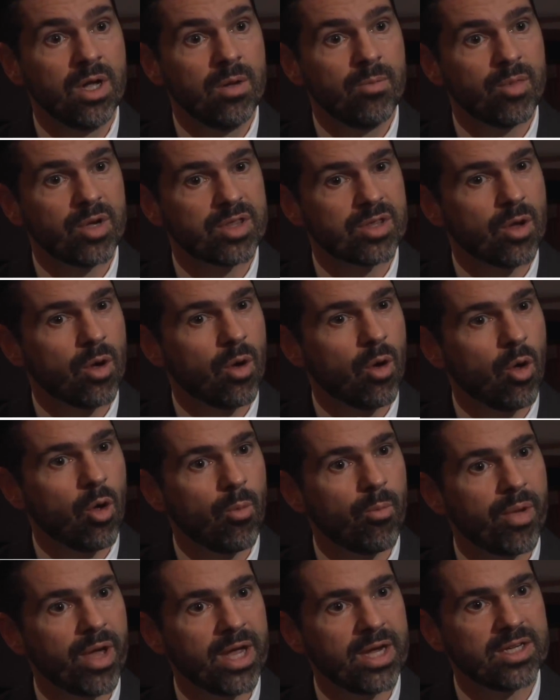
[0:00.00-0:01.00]
but the whole
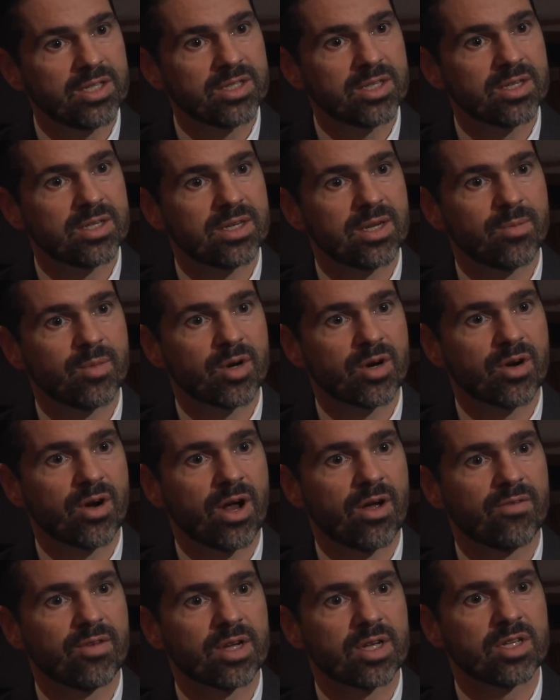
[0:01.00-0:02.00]
patient
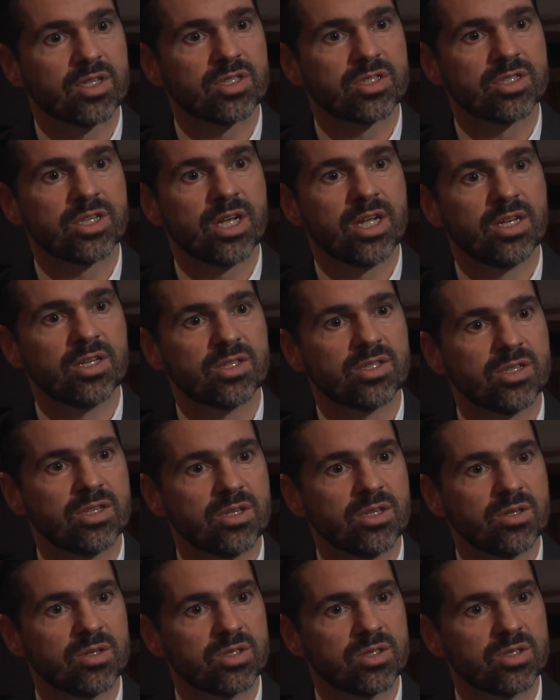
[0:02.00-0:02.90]
demographic has changed too.